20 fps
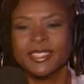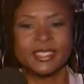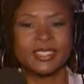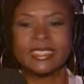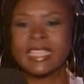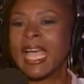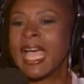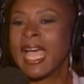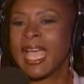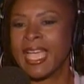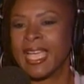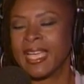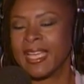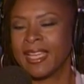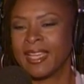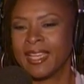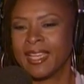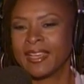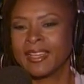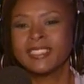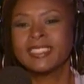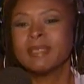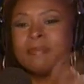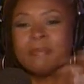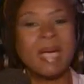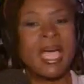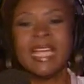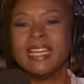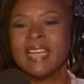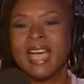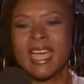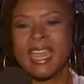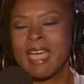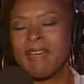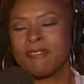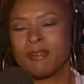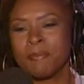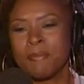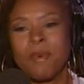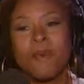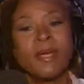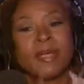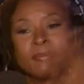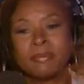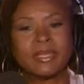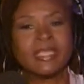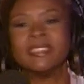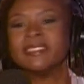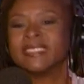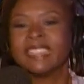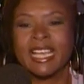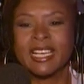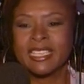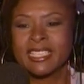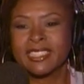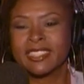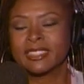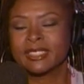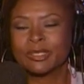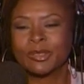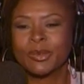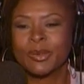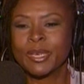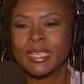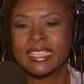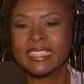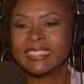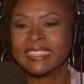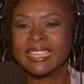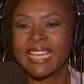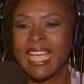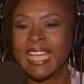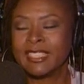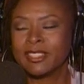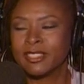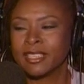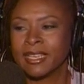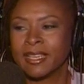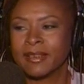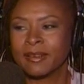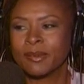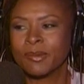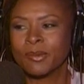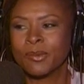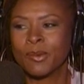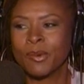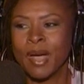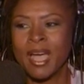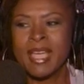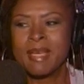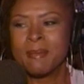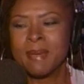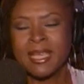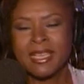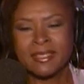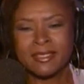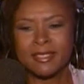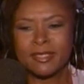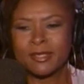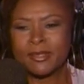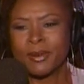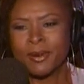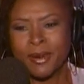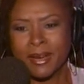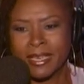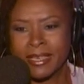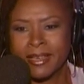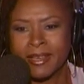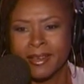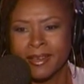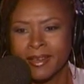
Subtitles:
He'll say. Because it might not have a point, but he'll tell you the story. And at the end, you're like, why am I in this story?